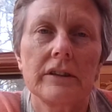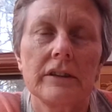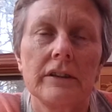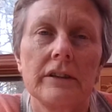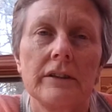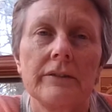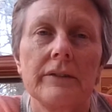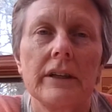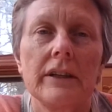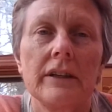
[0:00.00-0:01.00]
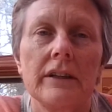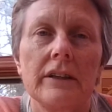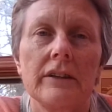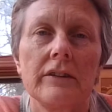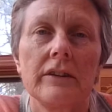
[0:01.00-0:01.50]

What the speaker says: and